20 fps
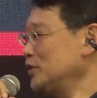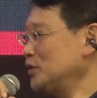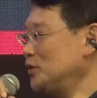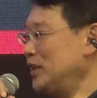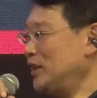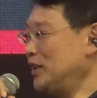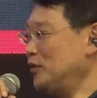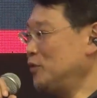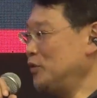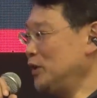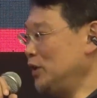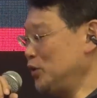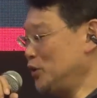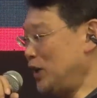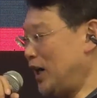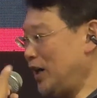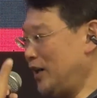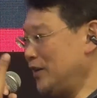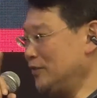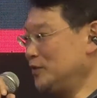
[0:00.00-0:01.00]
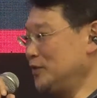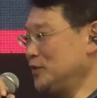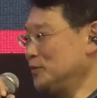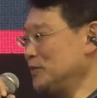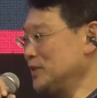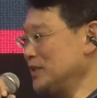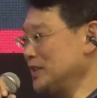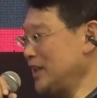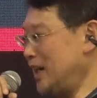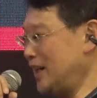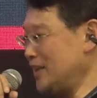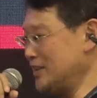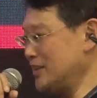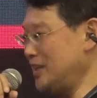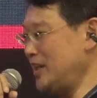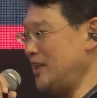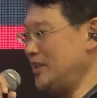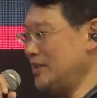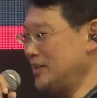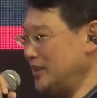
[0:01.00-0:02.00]
so that you have to
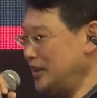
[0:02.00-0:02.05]
say